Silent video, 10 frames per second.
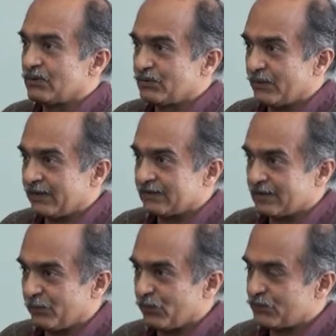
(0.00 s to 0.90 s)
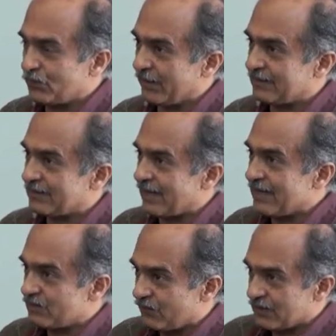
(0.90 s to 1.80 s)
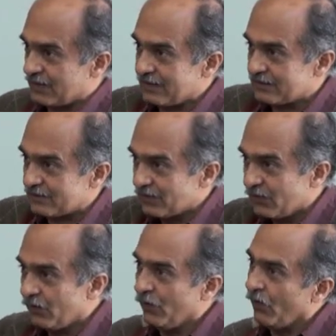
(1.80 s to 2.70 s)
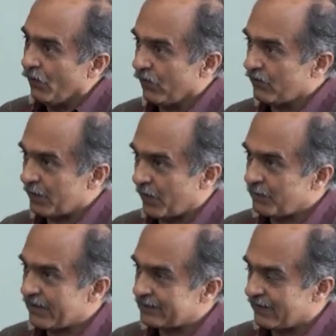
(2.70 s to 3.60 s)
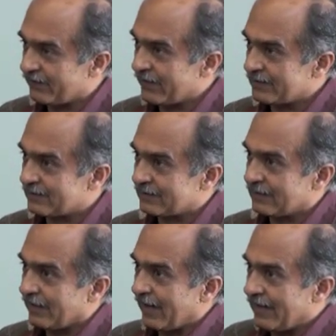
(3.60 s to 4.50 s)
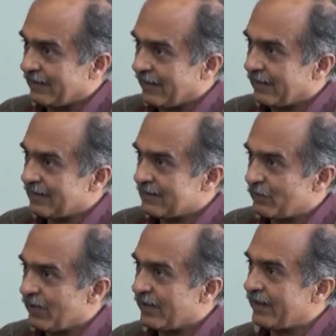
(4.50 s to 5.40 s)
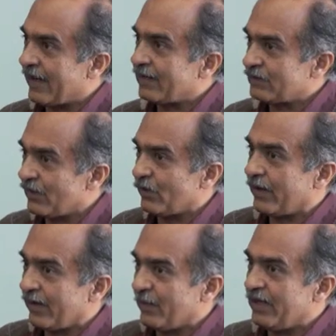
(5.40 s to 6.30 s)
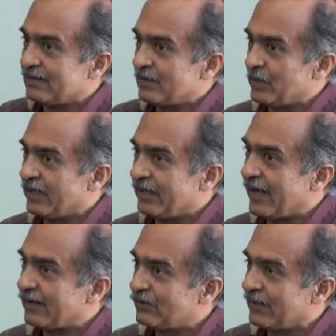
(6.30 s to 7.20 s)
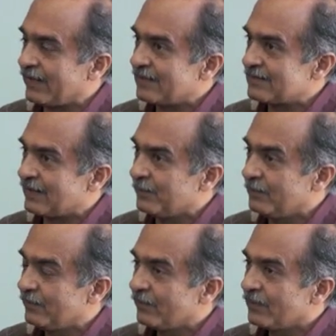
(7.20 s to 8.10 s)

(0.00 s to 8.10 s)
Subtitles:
also supposed to exercise vigilance over public servants and take disciplinary action or recommend disciplinary action against them.